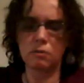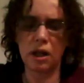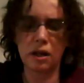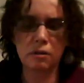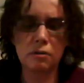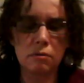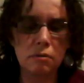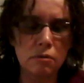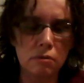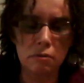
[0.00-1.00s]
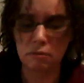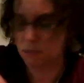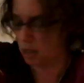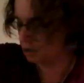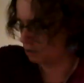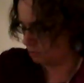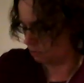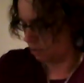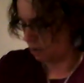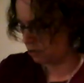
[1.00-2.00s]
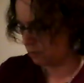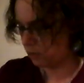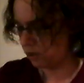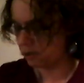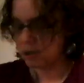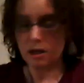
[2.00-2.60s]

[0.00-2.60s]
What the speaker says: and that was boring